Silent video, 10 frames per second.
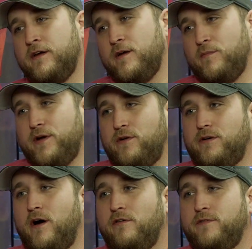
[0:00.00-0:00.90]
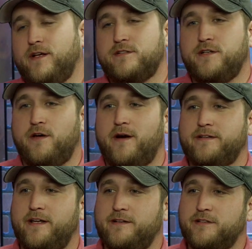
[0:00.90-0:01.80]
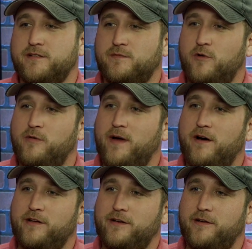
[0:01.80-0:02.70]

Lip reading: Yeah. But on offense, I think this is more about